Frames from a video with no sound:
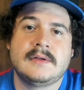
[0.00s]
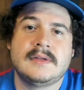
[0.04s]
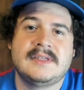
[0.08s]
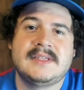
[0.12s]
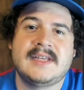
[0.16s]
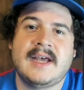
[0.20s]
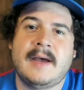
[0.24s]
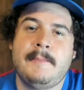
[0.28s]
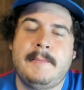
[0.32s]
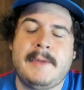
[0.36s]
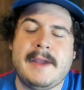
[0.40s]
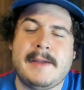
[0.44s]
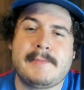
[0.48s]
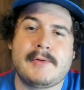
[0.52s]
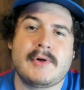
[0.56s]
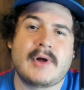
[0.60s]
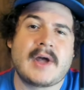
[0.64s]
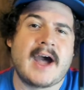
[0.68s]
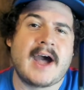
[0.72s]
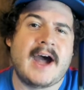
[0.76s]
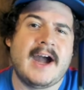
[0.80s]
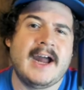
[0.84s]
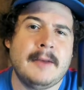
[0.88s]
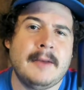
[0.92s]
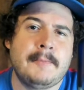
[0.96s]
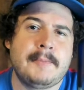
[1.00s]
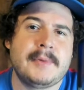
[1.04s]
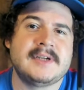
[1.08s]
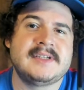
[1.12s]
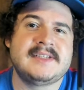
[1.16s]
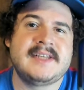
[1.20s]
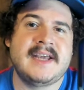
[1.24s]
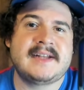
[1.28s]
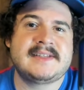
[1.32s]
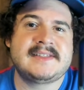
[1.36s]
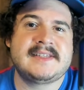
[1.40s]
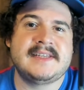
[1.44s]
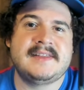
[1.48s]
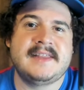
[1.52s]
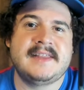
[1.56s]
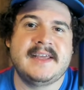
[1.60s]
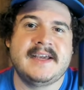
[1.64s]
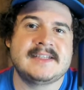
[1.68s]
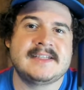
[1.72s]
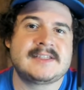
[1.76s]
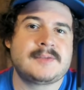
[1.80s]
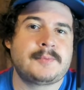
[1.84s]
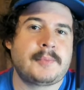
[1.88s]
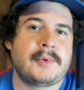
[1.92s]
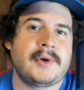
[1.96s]
Some people kind of predicted
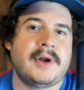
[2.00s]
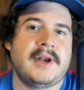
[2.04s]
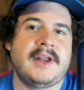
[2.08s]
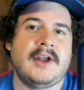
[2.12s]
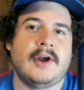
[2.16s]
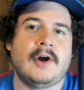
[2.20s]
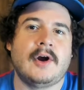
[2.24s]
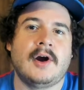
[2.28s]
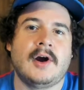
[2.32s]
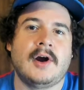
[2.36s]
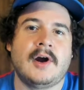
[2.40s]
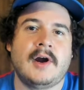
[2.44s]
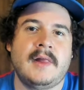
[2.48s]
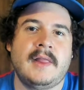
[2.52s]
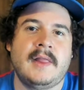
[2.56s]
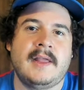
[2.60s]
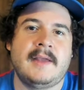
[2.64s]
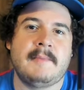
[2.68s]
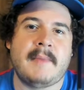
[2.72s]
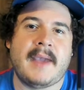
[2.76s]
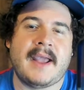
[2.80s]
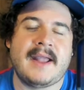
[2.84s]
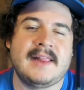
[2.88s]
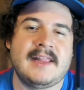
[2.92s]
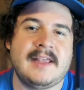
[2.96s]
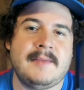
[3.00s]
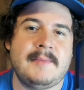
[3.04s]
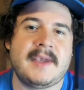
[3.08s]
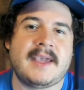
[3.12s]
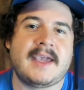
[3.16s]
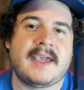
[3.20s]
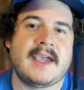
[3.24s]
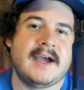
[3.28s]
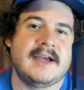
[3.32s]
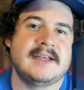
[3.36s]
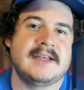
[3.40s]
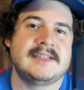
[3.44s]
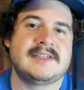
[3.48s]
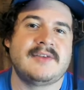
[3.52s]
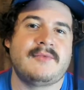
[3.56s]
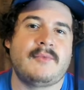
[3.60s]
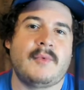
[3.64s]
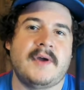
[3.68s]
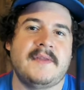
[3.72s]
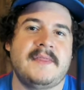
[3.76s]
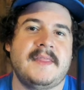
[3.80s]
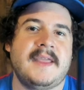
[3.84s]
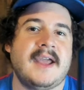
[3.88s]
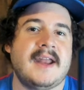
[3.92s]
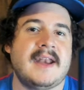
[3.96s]
this pretty early, mainly because of
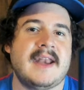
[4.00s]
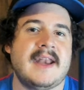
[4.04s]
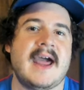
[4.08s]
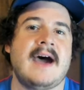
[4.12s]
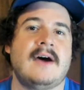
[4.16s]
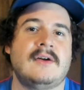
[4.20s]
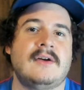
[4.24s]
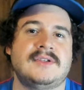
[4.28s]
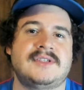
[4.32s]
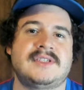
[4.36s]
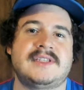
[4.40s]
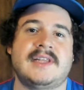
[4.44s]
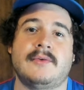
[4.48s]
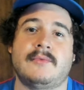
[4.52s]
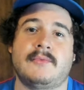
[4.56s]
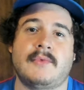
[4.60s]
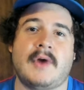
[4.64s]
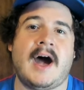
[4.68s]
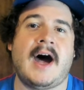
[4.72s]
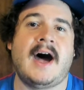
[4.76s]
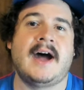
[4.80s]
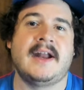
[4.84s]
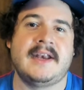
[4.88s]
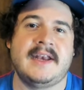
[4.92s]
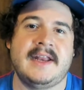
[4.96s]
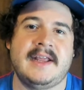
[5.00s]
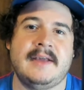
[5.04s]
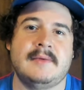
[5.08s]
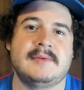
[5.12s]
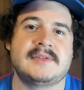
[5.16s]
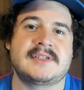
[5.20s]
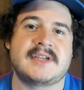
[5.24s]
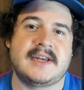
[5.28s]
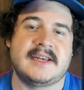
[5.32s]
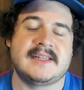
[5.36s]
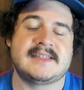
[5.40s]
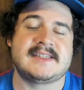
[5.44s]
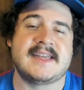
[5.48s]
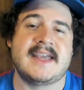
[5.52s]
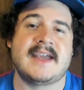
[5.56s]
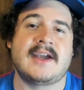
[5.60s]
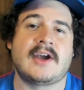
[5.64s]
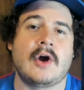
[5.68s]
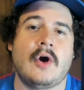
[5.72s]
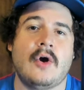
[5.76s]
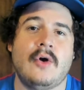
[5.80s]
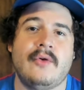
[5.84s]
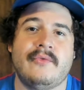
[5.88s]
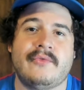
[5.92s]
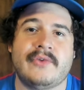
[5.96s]
when they announced that Rodney was going to take
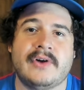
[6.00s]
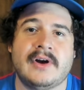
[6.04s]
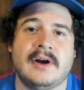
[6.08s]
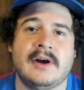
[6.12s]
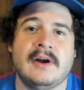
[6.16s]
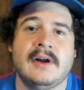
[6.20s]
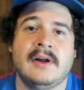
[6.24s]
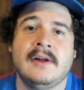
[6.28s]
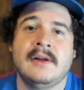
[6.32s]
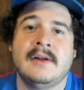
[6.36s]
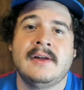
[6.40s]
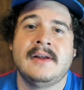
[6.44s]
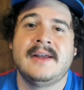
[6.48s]
over